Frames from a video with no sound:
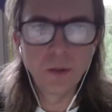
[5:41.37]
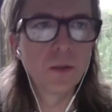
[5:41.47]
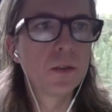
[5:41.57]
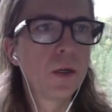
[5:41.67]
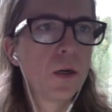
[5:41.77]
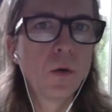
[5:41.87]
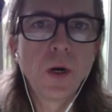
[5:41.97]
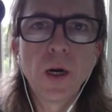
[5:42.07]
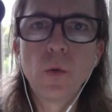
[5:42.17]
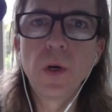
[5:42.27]
So
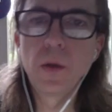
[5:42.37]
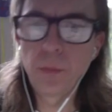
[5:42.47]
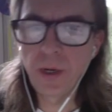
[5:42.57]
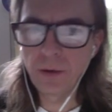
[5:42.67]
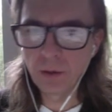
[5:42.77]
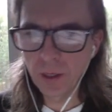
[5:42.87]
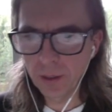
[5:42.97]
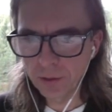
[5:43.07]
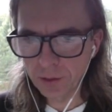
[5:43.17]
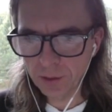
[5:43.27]
how will
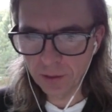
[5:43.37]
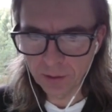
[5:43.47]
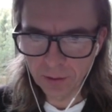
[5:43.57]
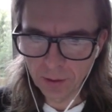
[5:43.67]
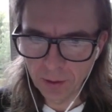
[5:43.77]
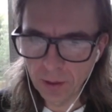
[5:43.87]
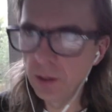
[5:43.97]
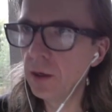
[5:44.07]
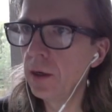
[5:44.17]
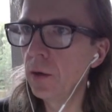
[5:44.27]
parallels
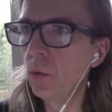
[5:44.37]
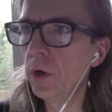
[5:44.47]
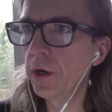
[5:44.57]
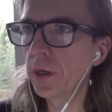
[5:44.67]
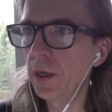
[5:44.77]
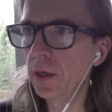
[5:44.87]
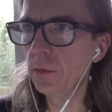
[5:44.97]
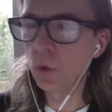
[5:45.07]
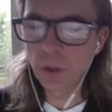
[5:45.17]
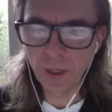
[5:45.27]
work in
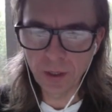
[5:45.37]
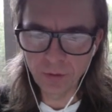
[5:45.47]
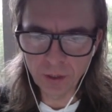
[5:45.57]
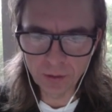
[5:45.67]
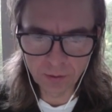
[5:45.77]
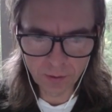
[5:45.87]
Mojave?